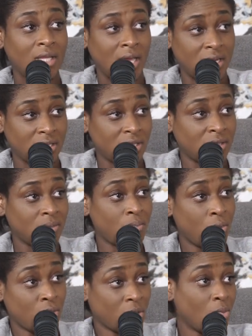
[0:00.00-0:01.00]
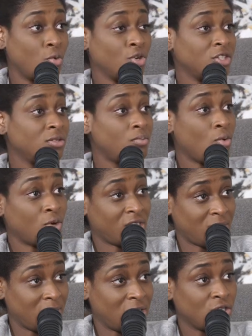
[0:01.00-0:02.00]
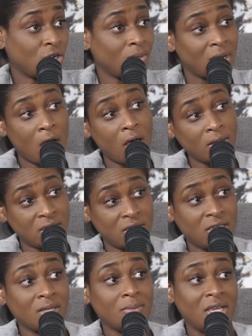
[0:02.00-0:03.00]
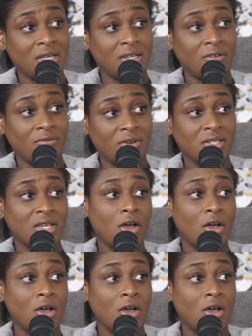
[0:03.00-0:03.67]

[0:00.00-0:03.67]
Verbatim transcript: that sport more sportsman terminology can make a difference.